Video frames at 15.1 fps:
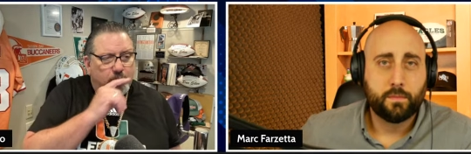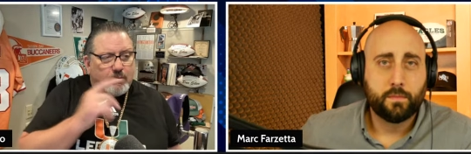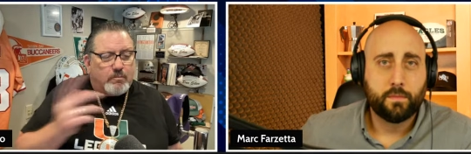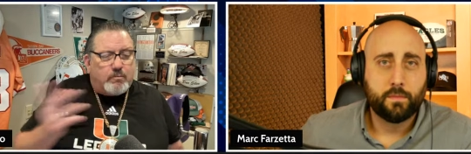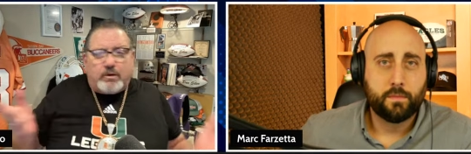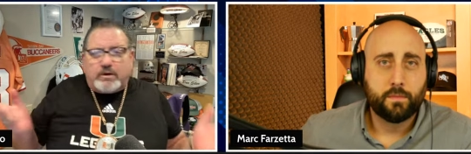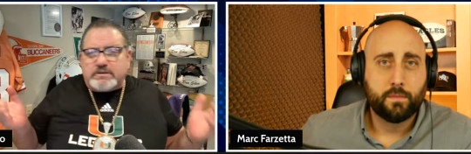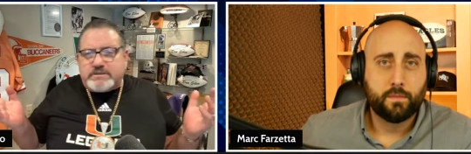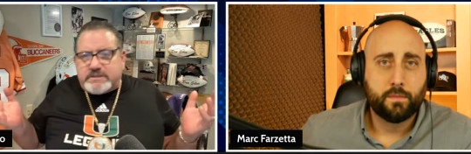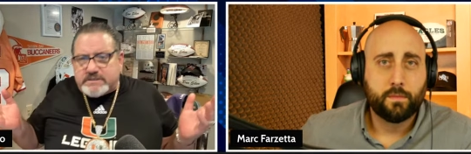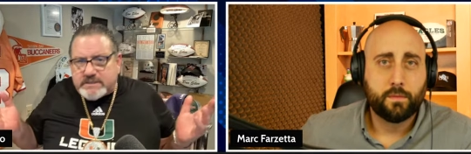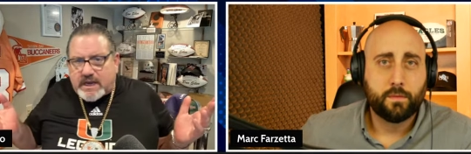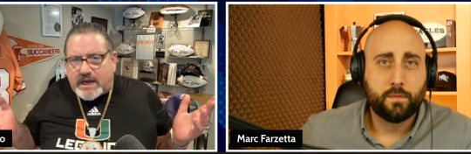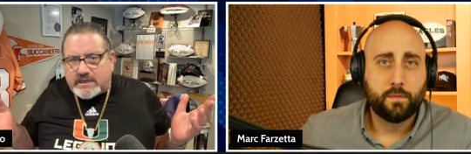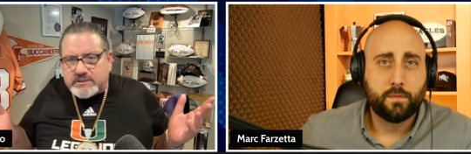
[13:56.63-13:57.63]
Speaker 1: where's this
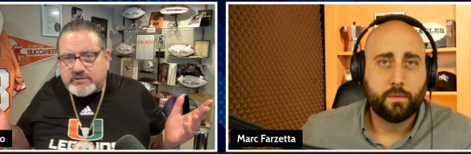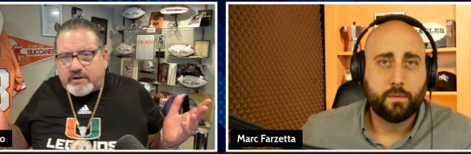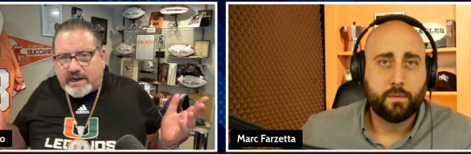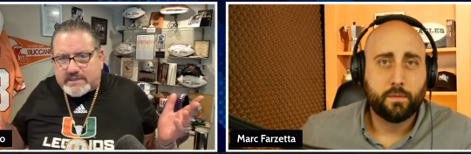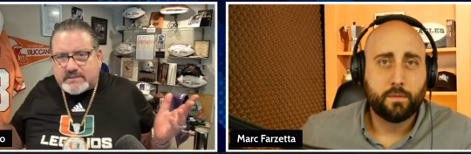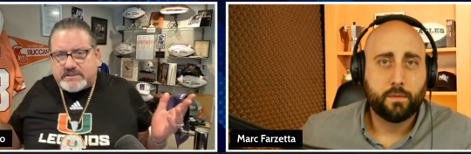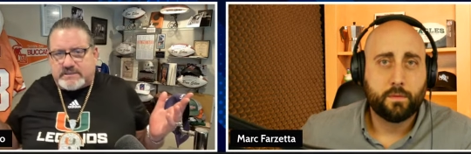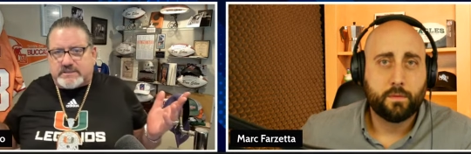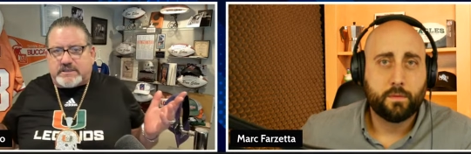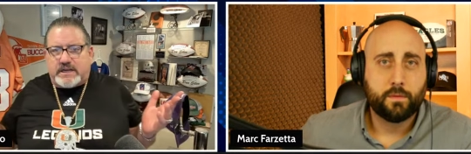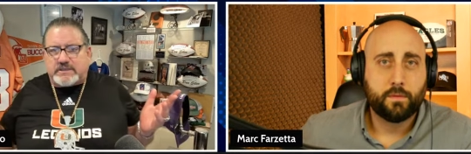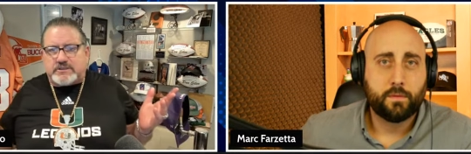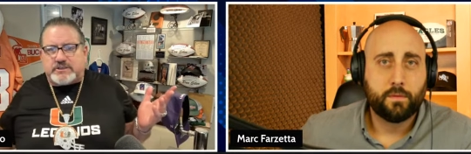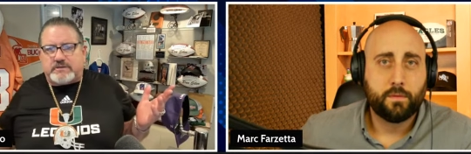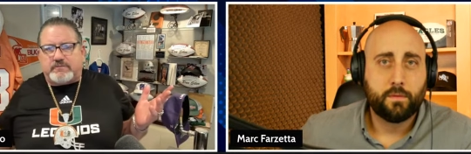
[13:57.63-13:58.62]
contract
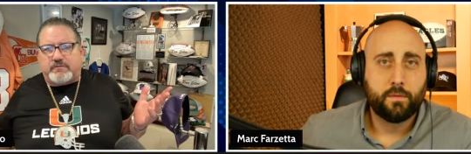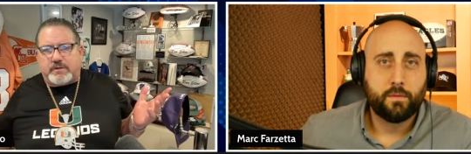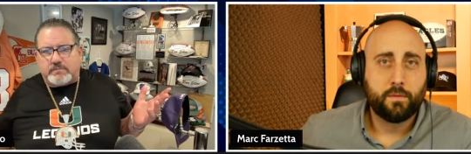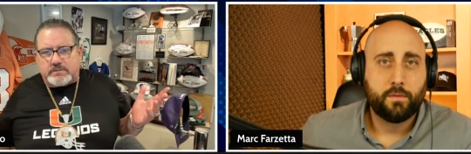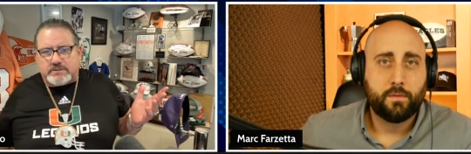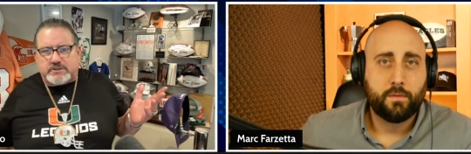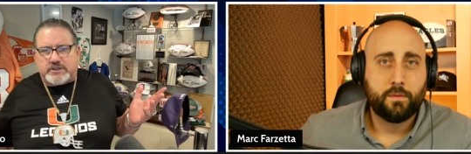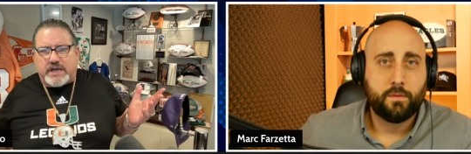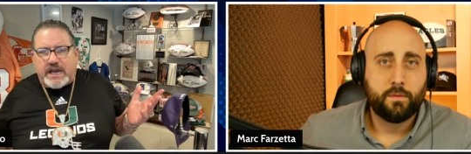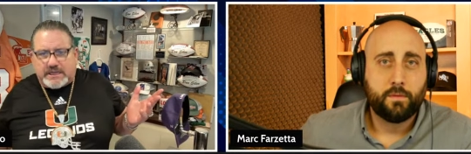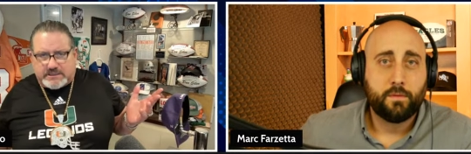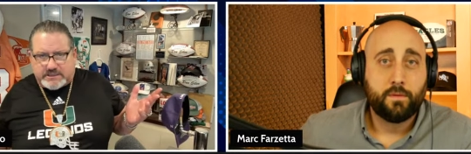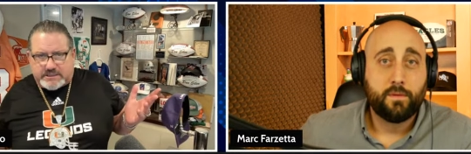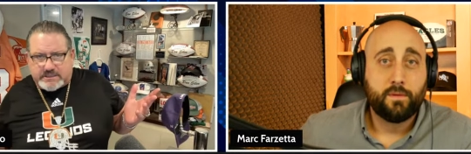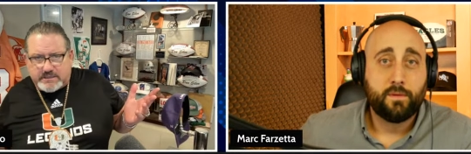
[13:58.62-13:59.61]
extension from the
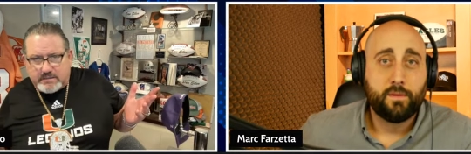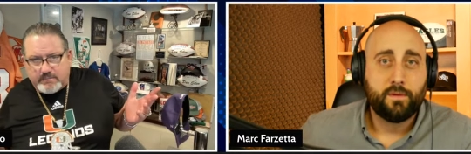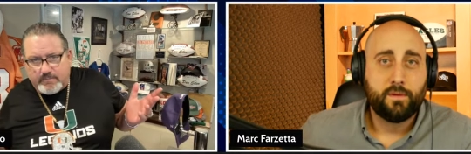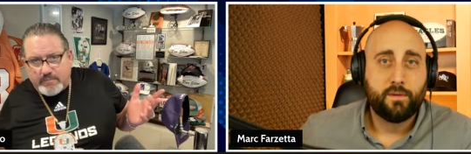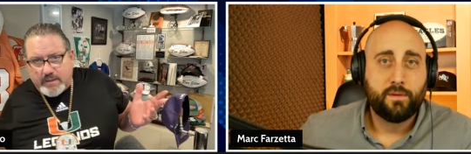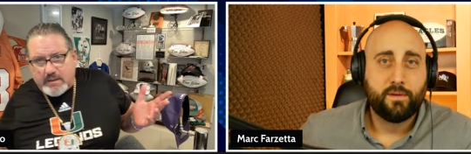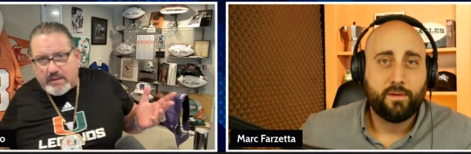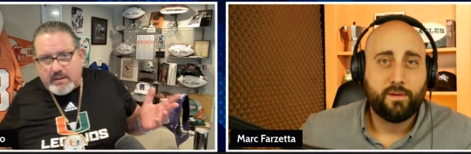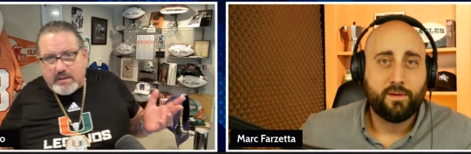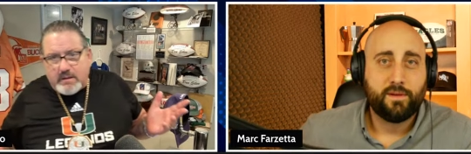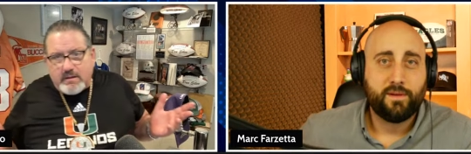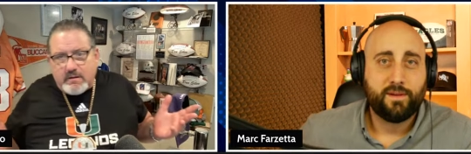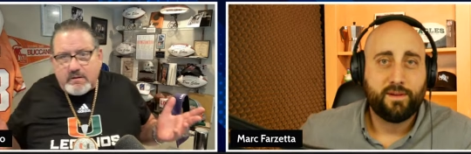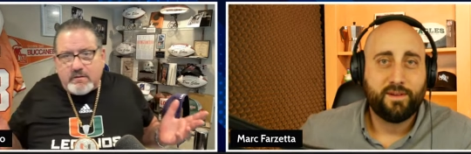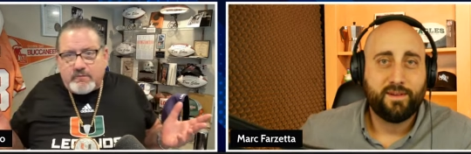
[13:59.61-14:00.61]
Jets
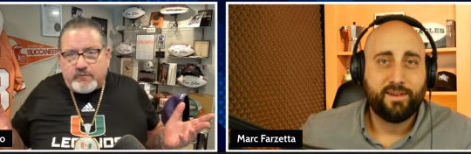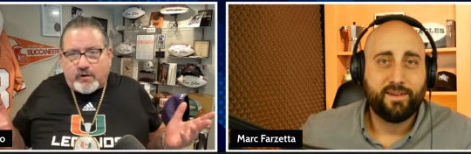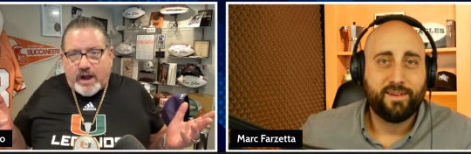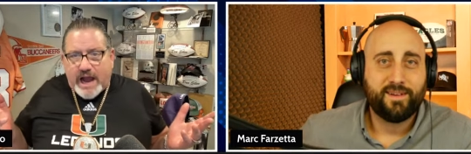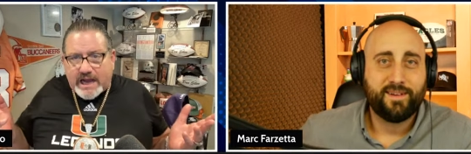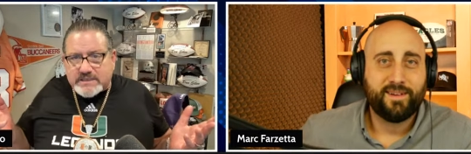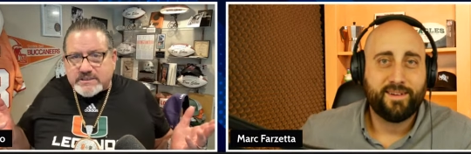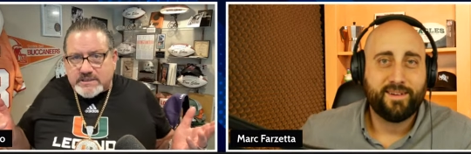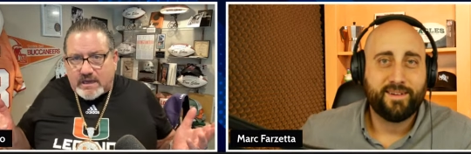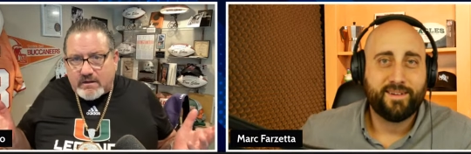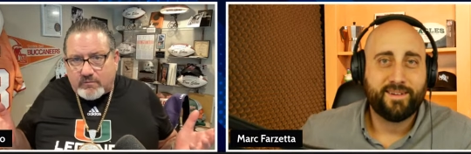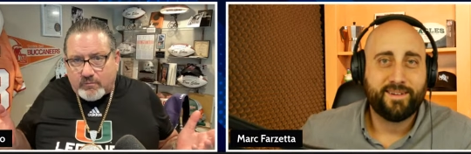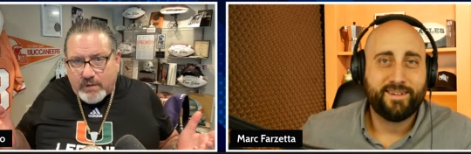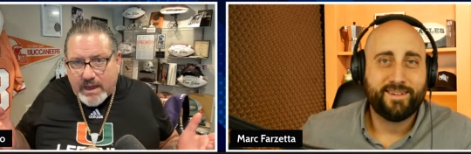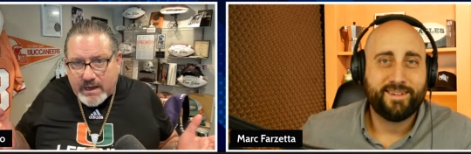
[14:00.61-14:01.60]
for Haason
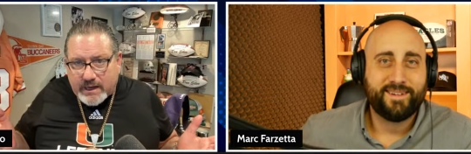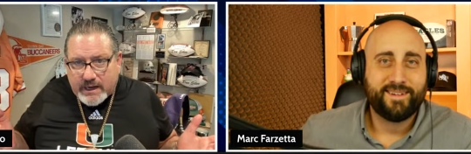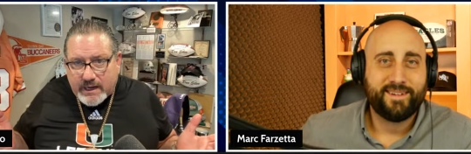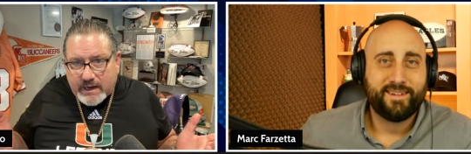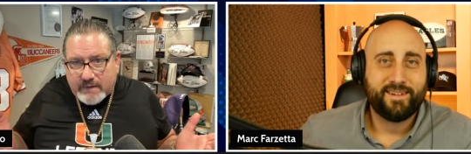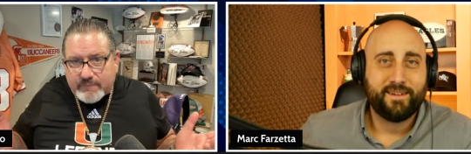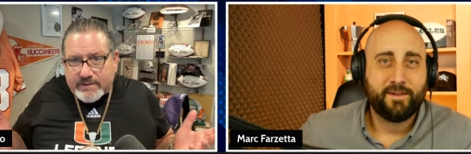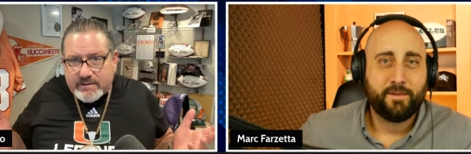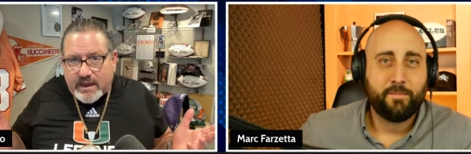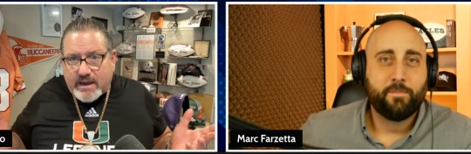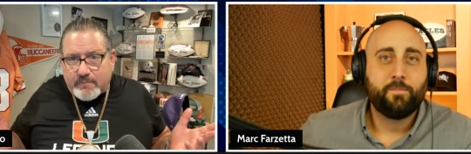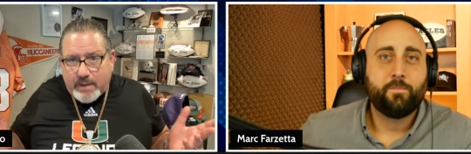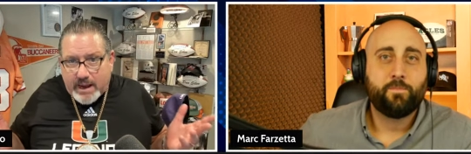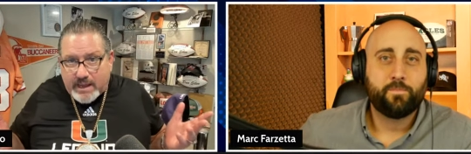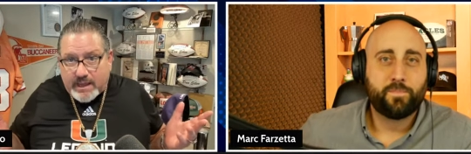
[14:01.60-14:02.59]
Reddick? And every time
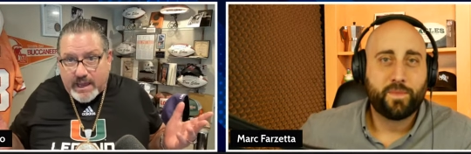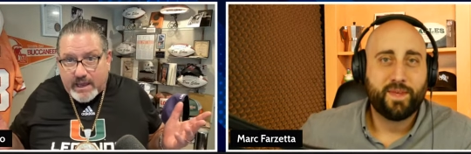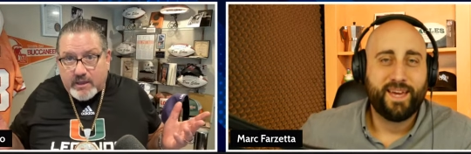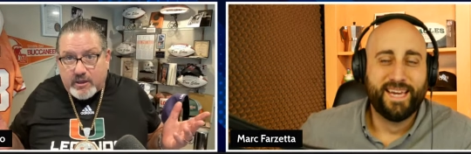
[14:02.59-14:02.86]
I get